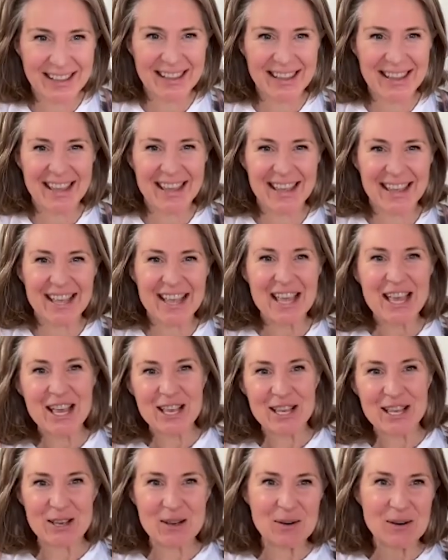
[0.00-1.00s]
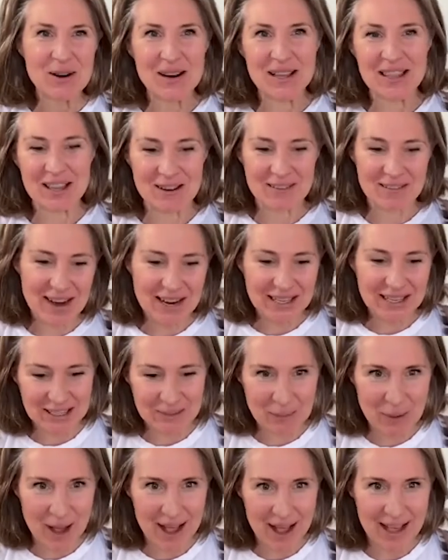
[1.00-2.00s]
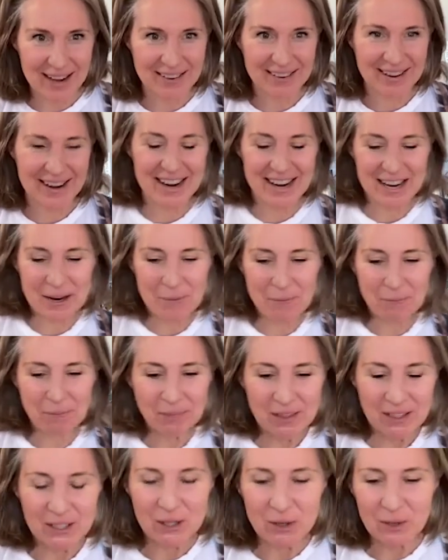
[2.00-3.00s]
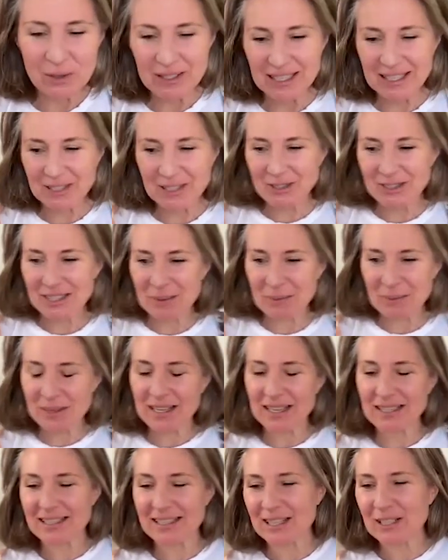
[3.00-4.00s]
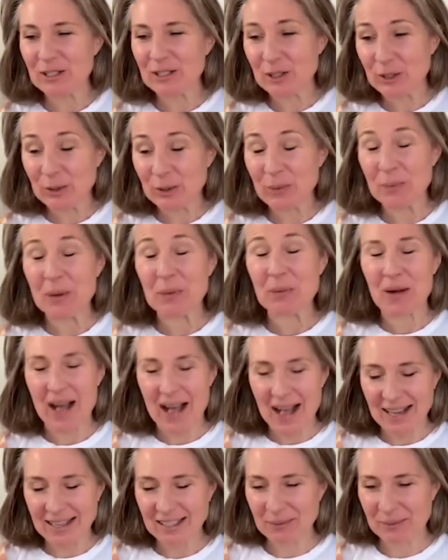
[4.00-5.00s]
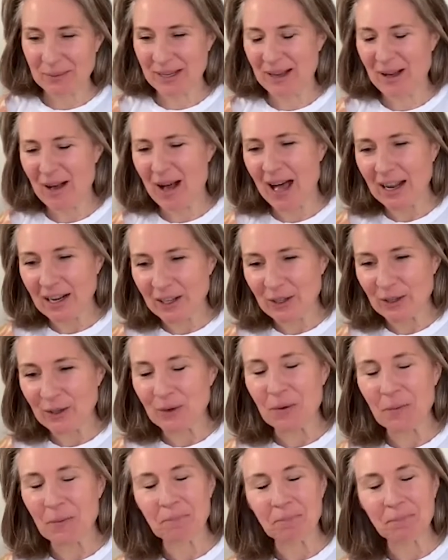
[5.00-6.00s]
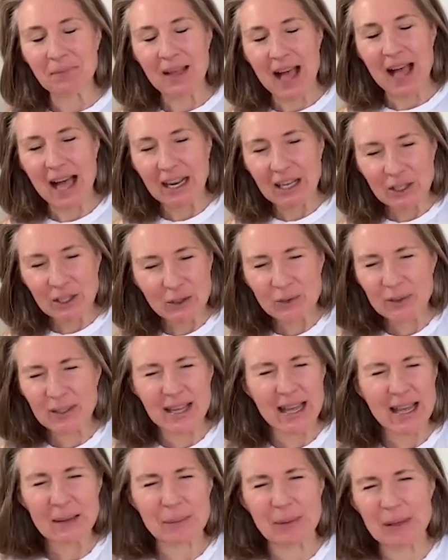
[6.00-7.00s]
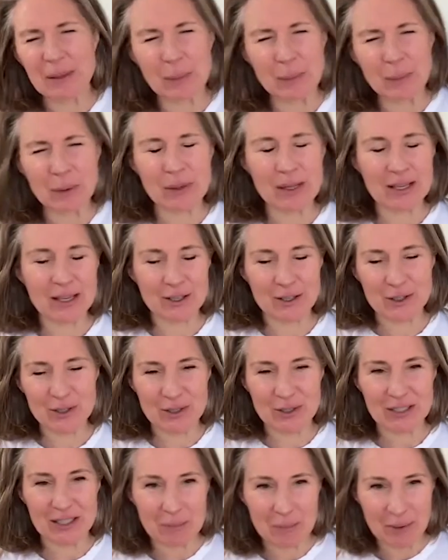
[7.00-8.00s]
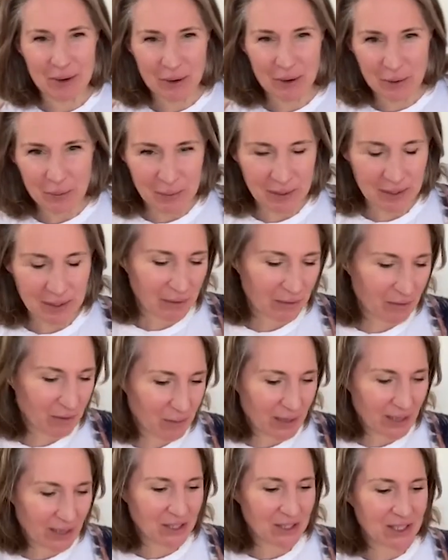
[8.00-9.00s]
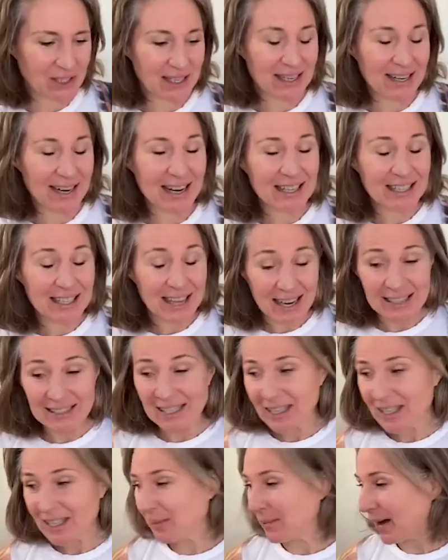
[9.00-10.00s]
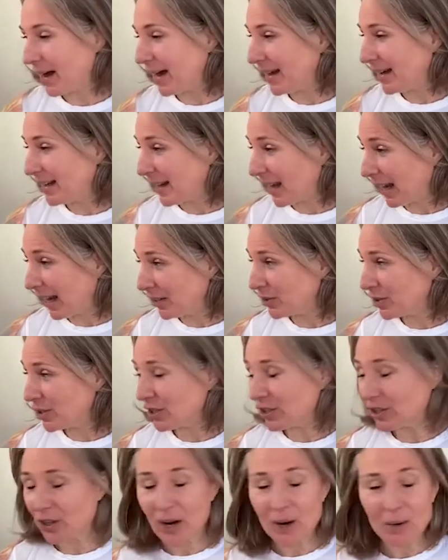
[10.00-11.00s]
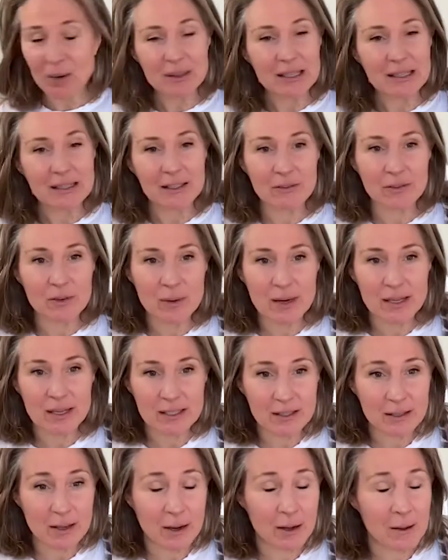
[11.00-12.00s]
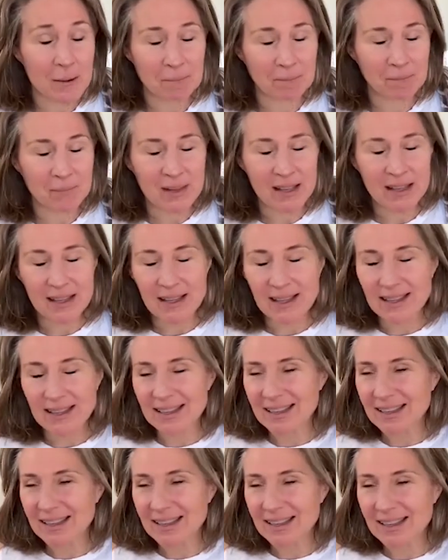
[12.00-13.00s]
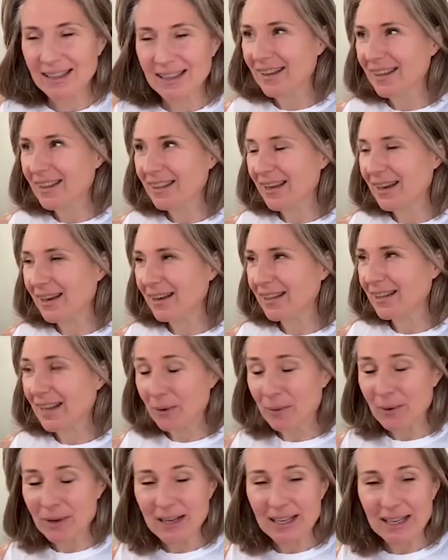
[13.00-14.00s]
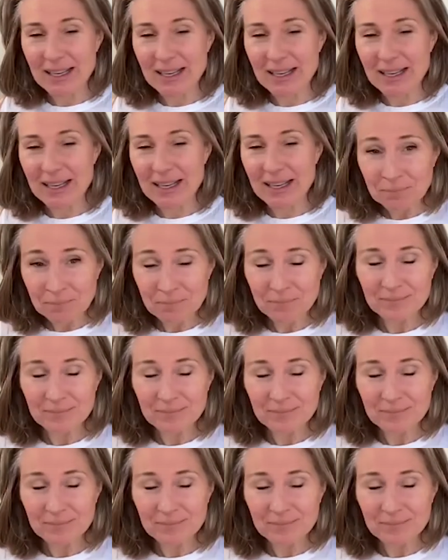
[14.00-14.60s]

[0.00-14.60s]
like, you are in the right spot, right? So it's interesting because I do people ask me, how do you how do you get people introduced to medical medium information? And I, I tell them I actually start with the liver rest um, the uh, uh, thyroid healing